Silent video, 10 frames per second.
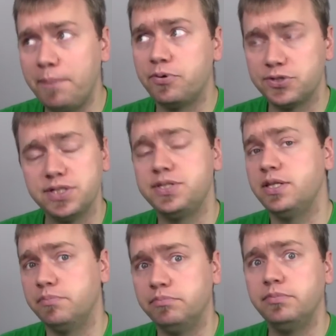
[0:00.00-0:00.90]
personally
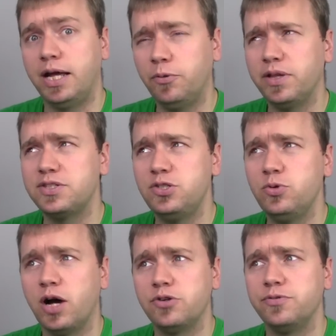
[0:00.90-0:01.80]
see them. I don't think that's
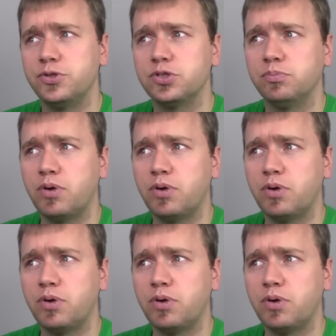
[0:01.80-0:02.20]
too controversial.